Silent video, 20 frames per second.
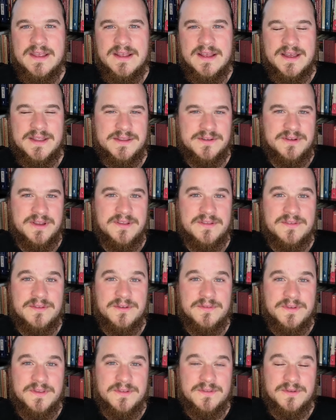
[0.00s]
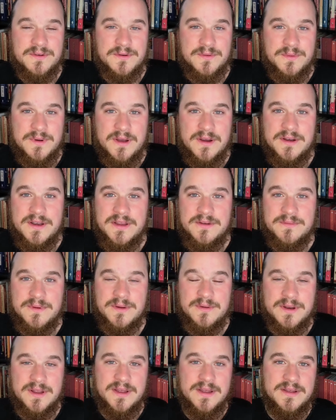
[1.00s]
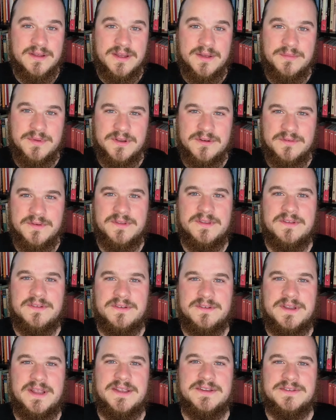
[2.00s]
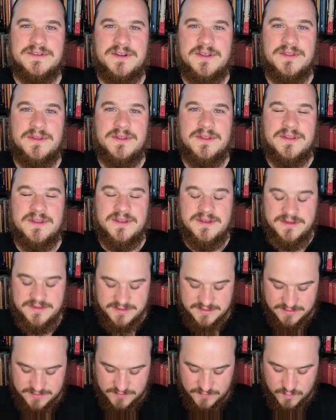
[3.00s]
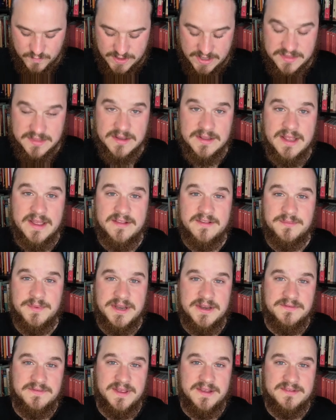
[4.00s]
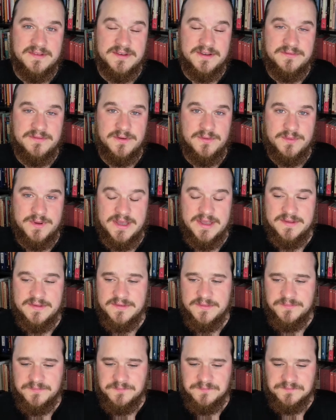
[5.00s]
The great Sufi Suhrawardi wrote a beautiful dissertation on the way the lights manifest in different ways.